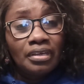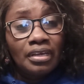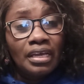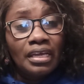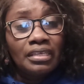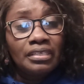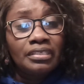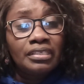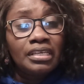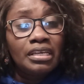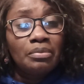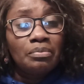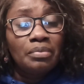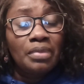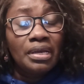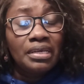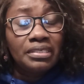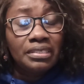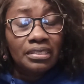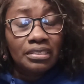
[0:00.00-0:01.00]
and he
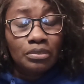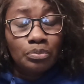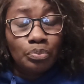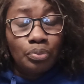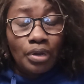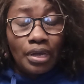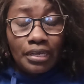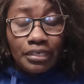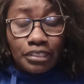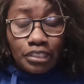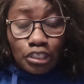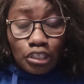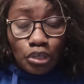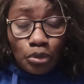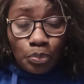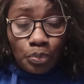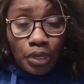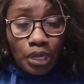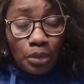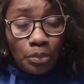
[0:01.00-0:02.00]
makes us brand
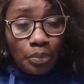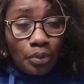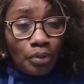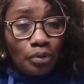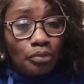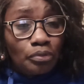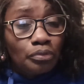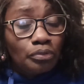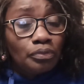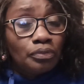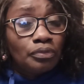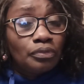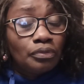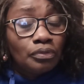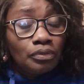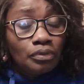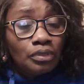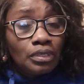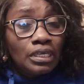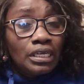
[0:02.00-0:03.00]
new people.
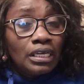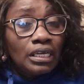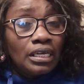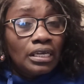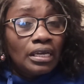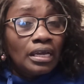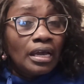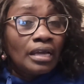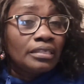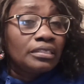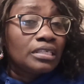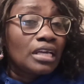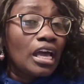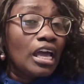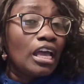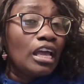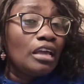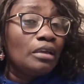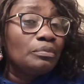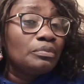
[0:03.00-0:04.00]
At
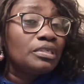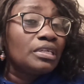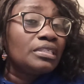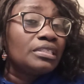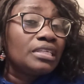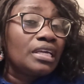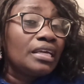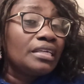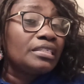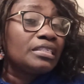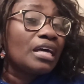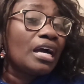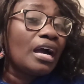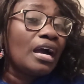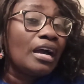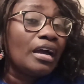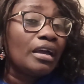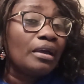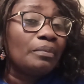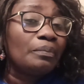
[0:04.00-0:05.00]
times, it takes
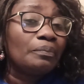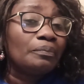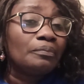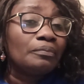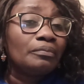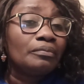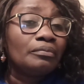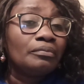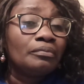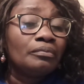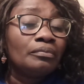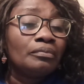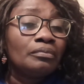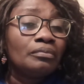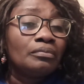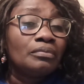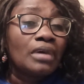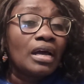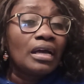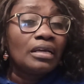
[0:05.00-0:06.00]
time.
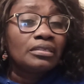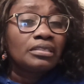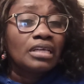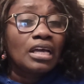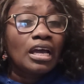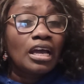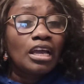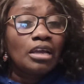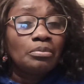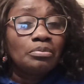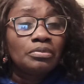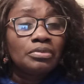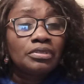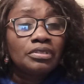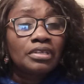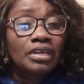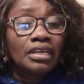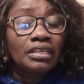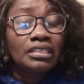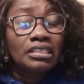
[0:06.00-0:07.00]
At
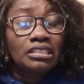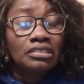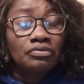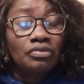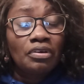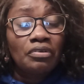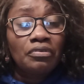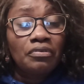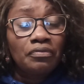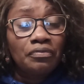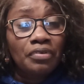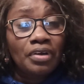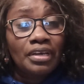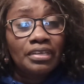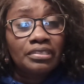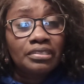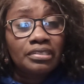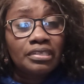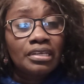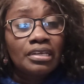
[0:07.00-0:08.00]
times, it is very
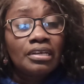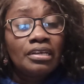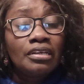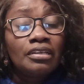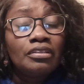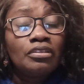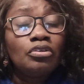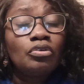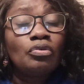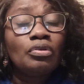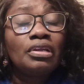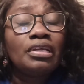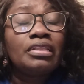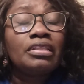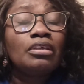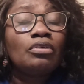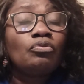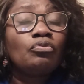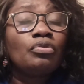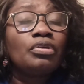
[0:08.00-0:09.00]
fast. The only
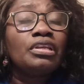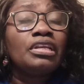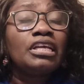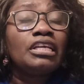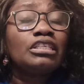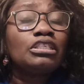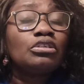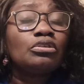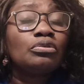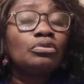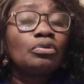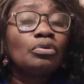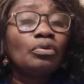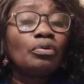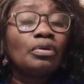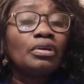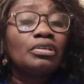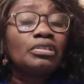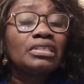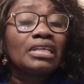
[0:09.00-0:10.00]
thing we need to
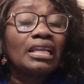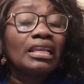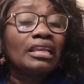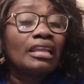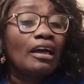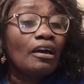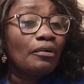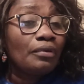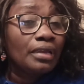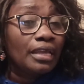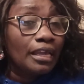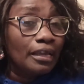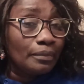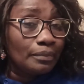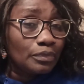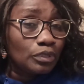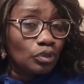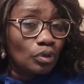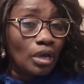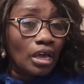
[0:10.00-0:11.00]
know is allow
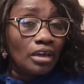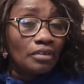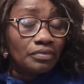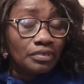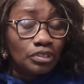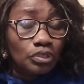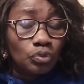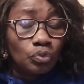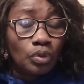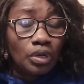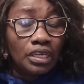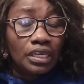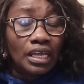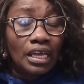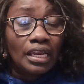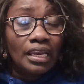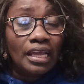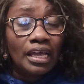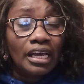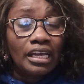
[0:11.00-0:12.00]
him to have his way in
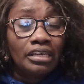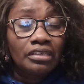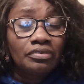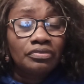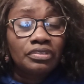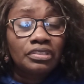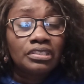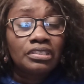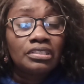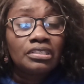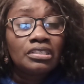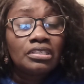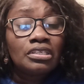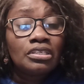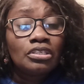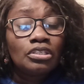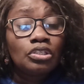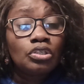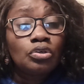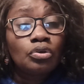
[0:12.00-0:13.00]
our lives,
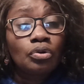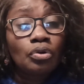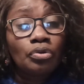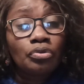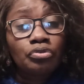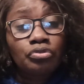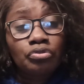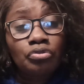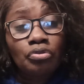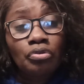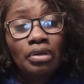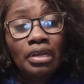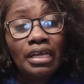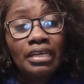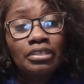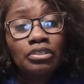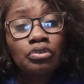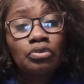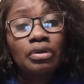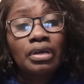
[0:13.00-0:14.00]
to control
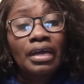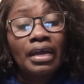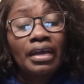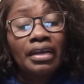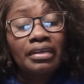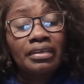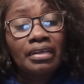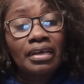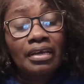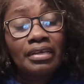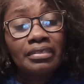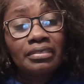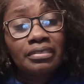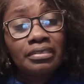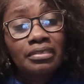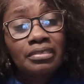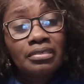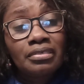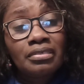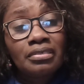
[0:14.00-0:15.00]
us, to guide us,